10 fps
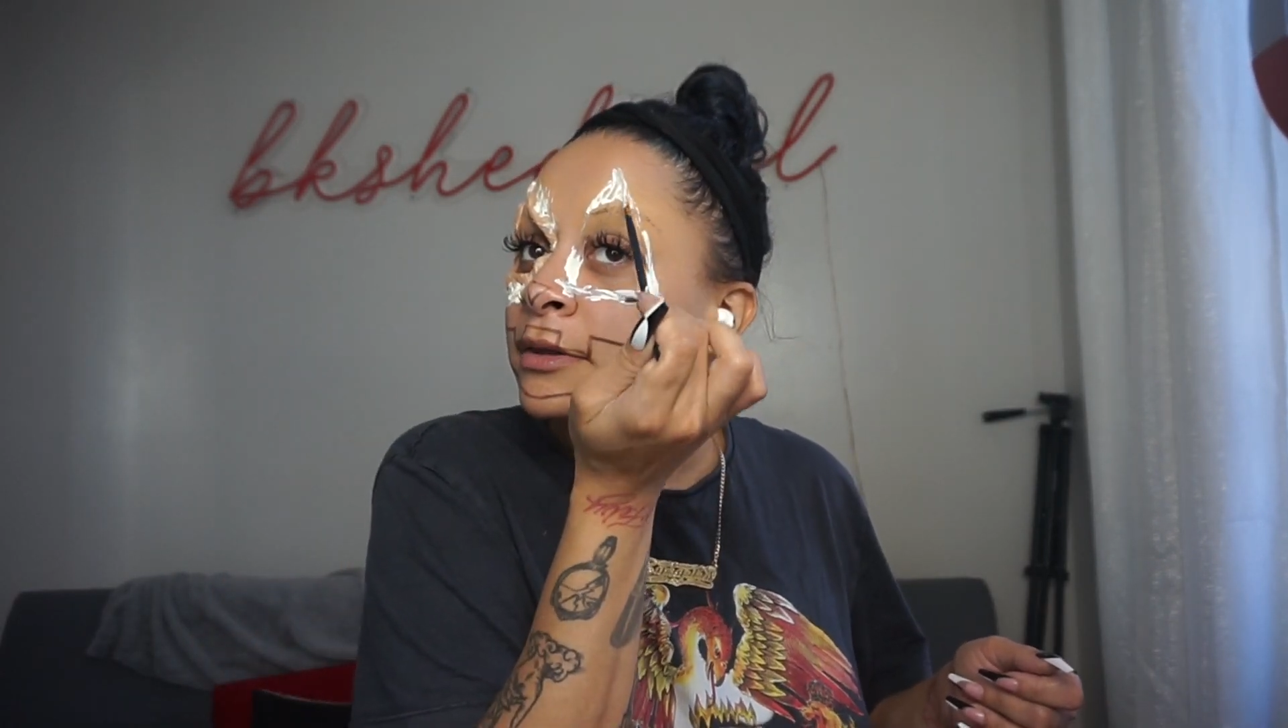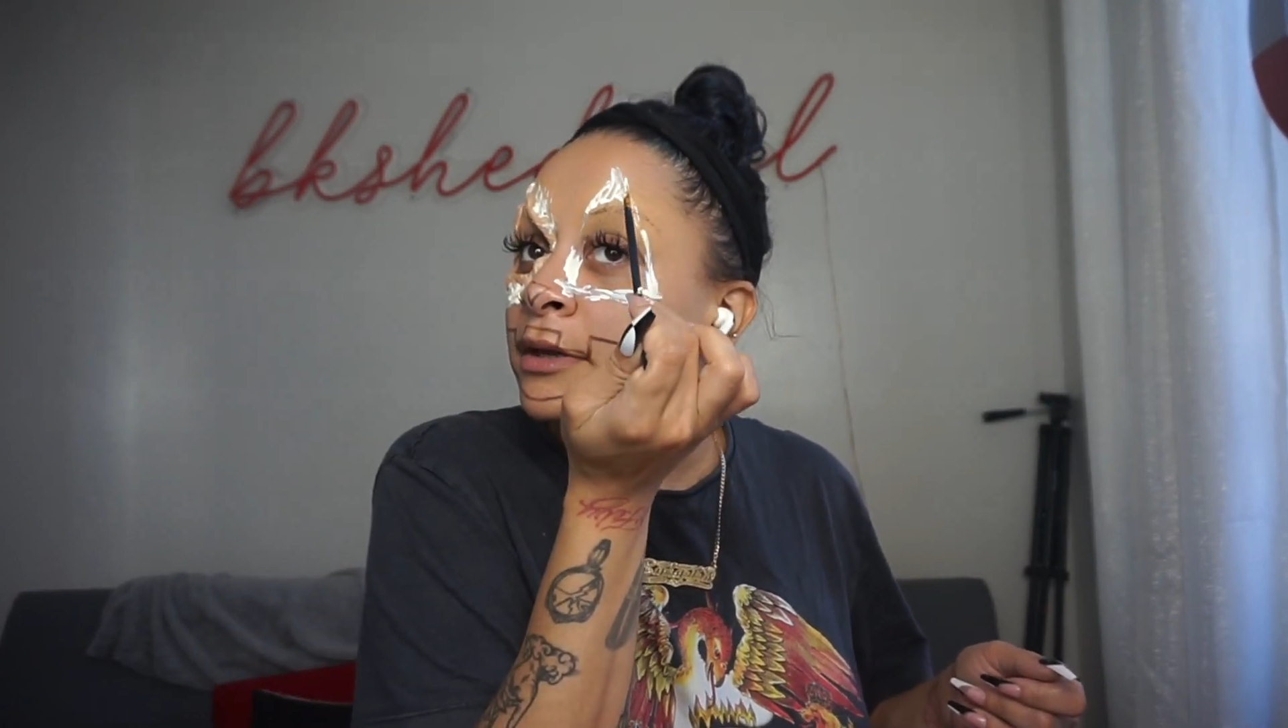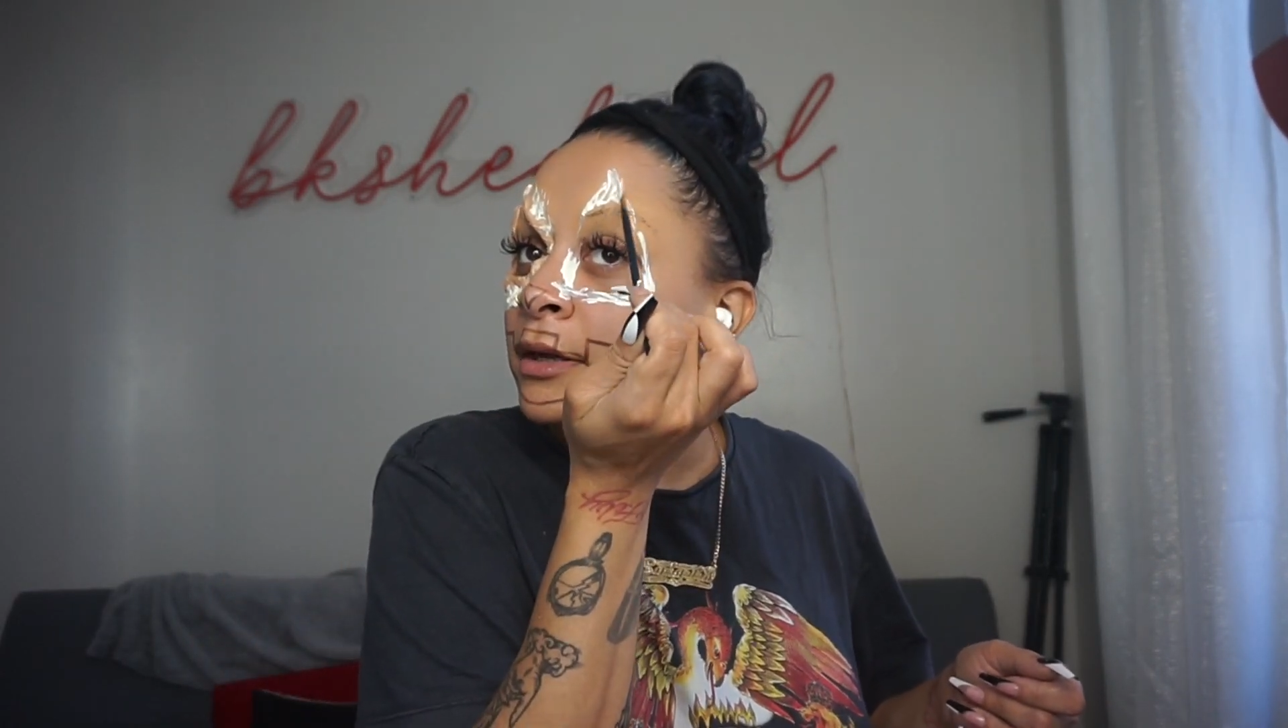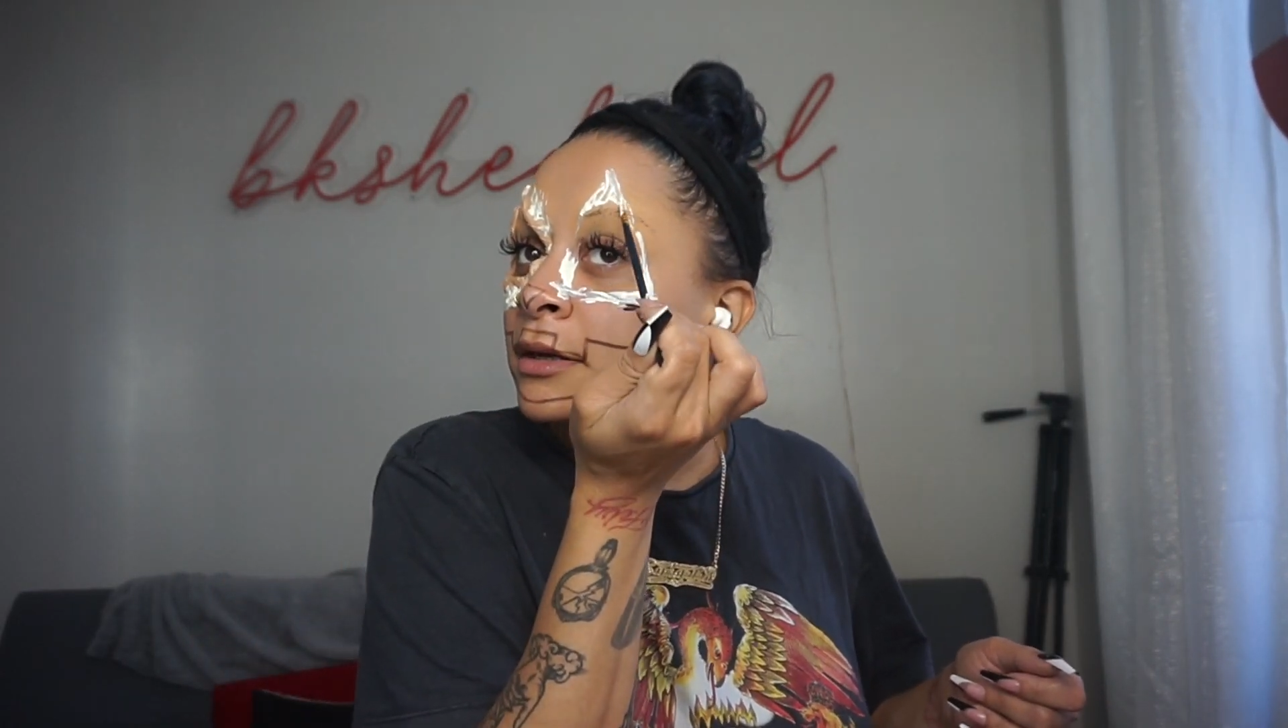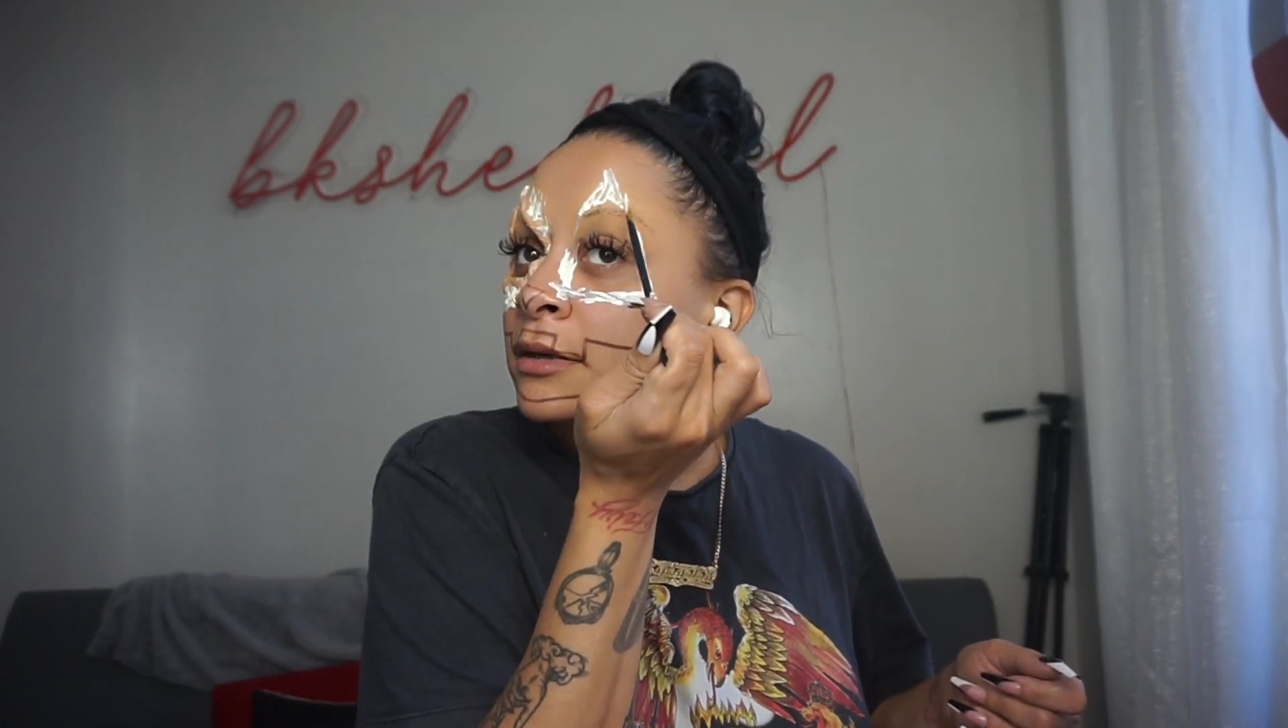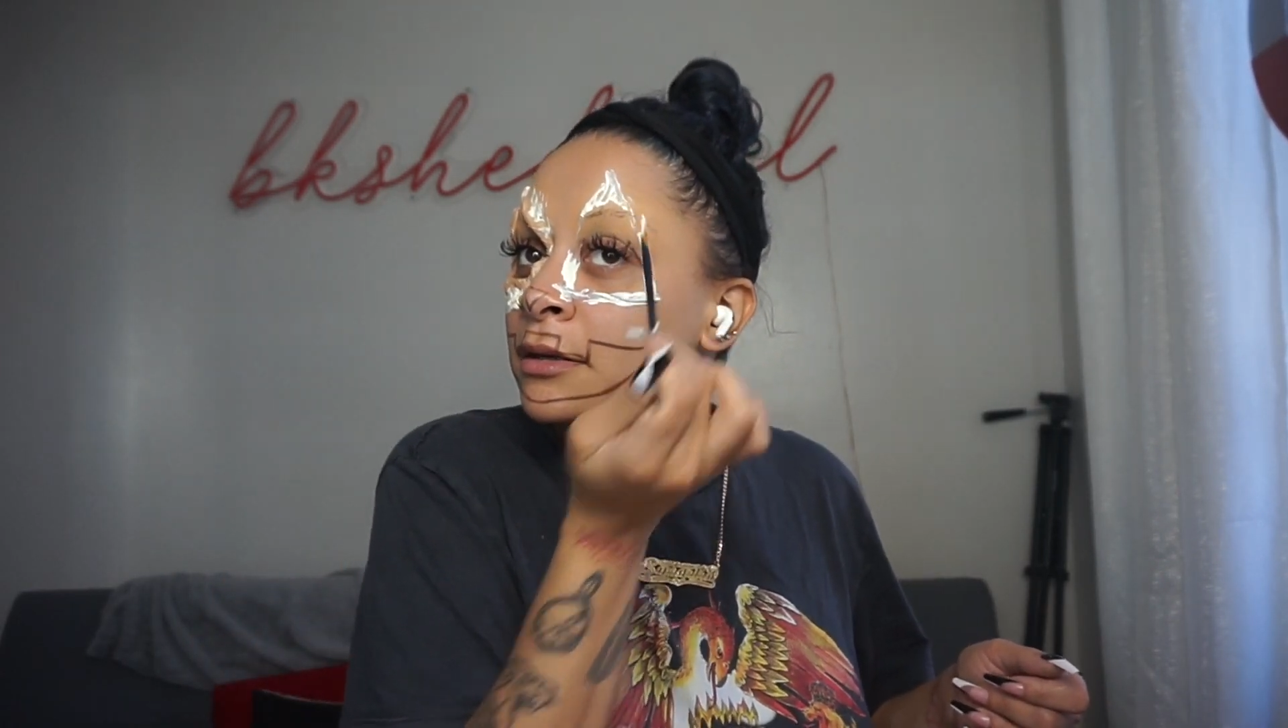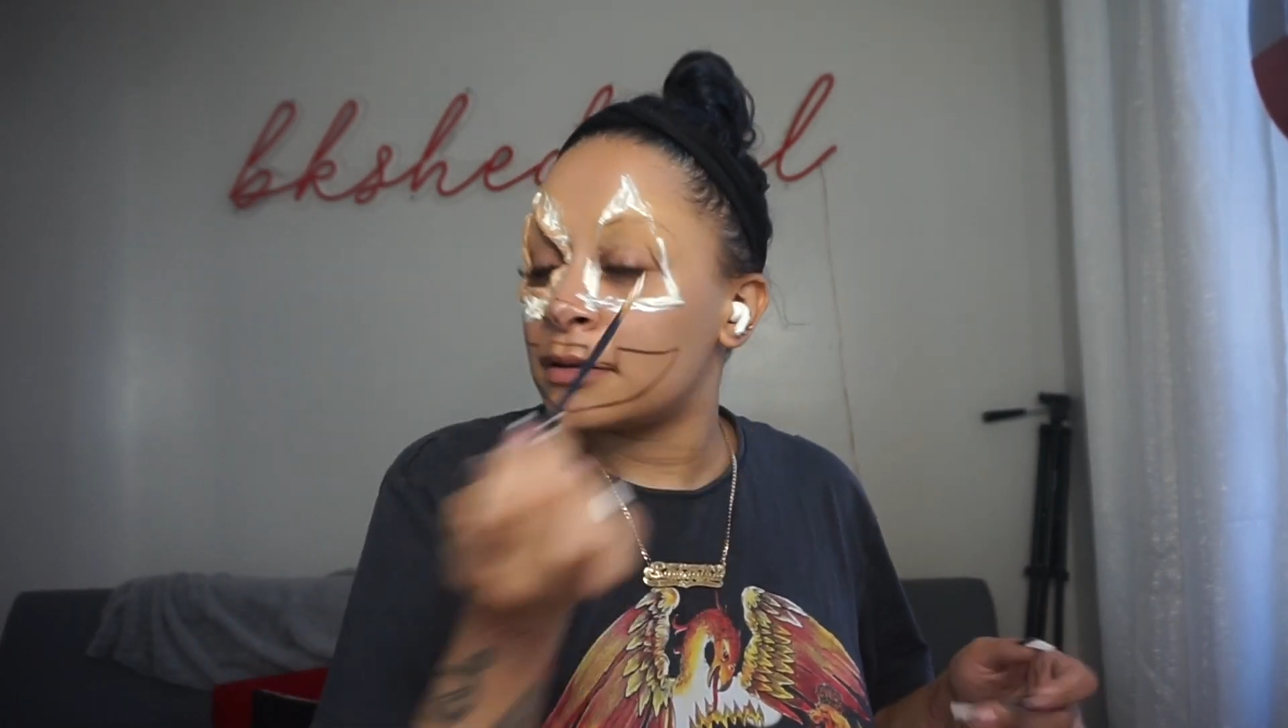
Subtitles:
than